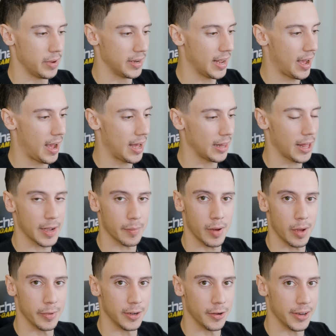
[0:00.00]
But yeah, I like
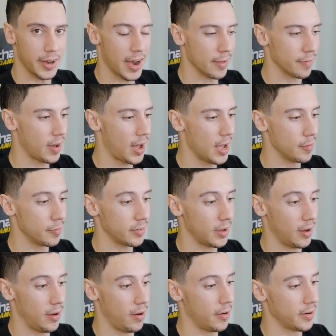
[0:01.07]
pubbing on 95.
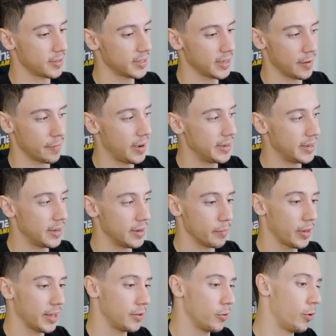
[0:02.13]
Honestly, if I didn't
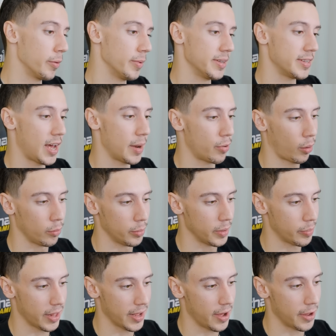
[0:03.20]
play tournaments, I'd
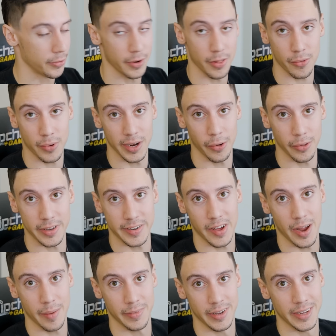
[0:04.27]
probably play 103 all the
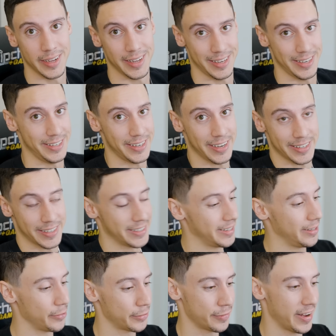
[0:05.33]
time, just because
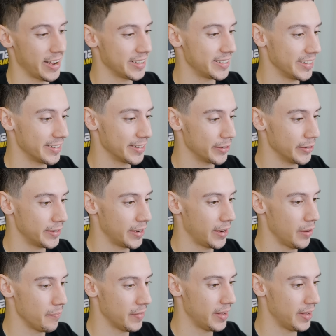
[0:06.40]
it looks fancy, it's a good time.